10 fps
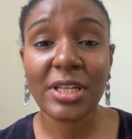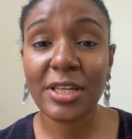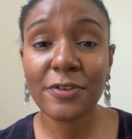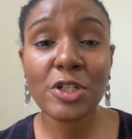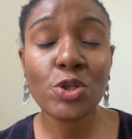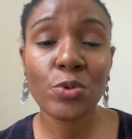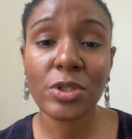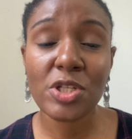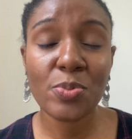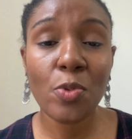given to
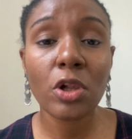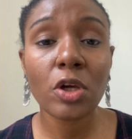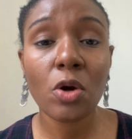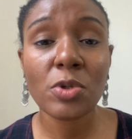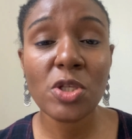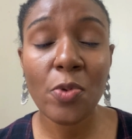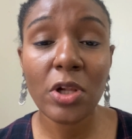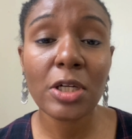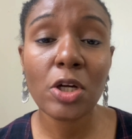the small smaller